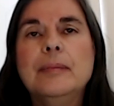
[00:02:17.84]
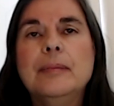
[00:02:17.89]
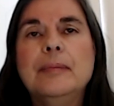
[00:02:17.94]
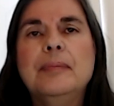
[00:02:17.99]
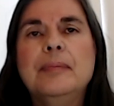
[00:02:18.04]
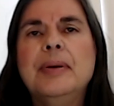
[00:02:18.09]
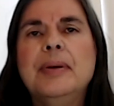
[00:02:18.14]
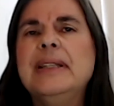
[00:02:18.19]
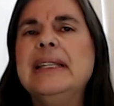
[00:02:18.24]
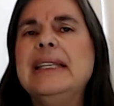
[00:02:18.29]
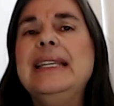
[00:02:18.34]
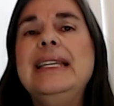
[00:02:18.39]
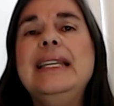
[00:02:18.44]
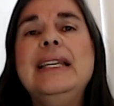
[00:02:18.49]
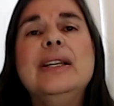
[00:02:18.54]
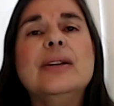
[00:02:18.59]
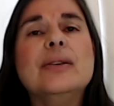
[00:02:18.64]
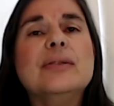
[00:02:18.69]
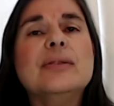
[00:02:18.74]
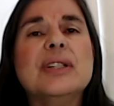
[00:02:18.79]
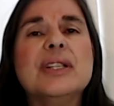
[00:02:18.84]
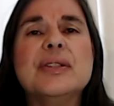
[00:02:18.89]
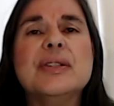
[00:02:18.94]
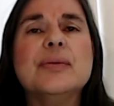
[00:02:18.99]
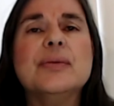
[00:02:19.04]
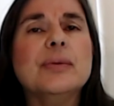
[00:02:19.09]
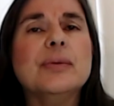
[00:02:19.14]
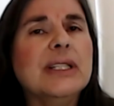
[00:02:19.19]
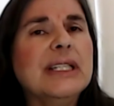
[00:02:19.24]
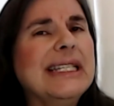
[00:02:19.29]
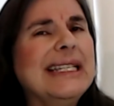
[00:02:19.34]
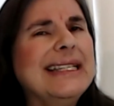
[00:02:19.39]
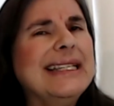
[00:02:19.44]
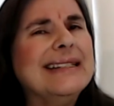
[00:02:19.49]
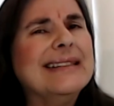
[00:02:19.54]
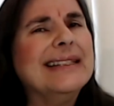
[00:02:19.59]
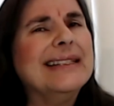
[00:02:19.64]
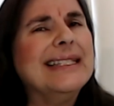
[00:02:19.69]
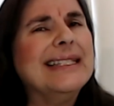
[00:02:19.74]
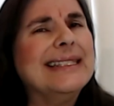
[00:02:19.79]
But the ego just really
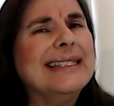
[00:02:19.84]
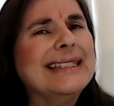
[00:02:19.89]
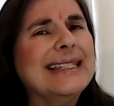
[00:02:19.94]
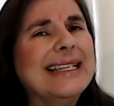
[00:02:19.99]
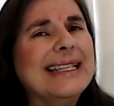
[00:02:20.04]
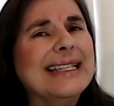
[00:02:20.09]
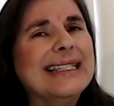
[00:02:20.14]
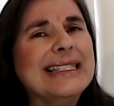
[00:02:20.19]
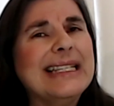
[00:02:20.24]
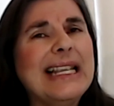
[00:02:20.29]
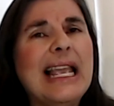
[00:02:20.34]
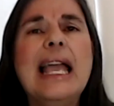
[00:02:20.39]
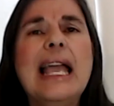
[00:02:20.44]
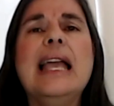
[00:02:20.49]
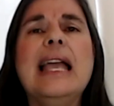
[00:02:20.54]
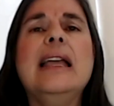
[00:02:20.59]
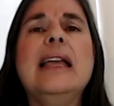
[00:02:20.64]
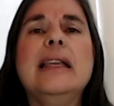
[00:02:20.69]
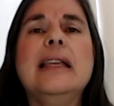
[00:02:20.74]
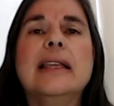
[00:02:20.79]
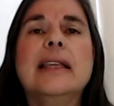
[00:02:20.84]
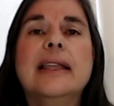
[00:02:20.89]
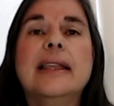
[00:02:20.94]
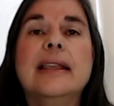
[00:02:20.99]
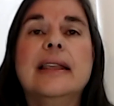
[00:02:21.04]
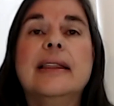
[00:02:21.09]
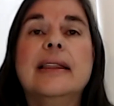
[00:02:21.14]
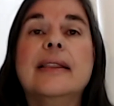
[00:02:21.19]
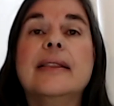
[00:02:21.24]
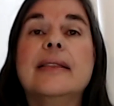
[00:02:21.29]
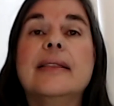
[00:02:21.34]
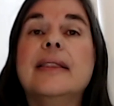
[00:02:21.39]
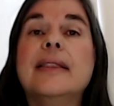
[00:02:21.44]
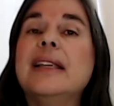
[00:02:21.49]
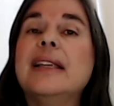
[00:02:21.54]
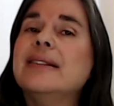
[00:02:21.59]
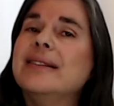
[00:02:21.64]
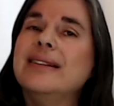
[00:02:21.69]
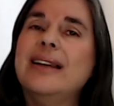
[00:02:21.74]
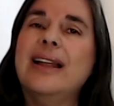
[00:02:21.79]
easily says,
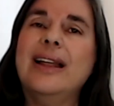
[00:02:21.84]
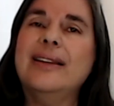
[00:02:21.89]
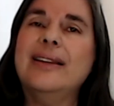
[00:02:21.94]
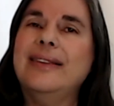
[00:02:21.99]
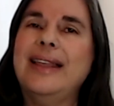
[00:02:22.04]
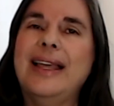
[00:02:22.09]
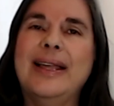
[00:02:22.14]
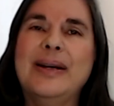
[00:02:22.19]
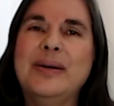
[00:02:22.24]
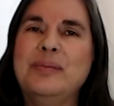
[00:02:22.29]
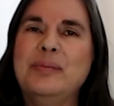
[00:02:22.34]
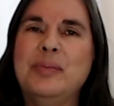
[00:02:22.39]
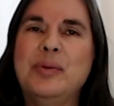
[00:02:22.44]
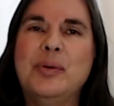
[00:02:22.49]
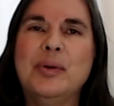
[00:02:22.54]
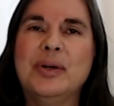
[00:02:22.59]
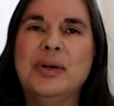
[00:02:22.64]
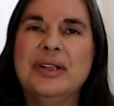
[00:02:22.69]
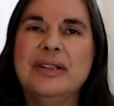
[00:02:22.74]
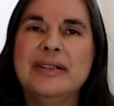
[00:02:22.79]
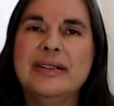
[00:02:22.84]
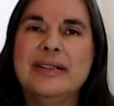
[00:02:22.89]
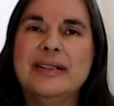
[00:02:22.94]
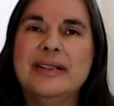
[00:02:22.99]
that's not that important.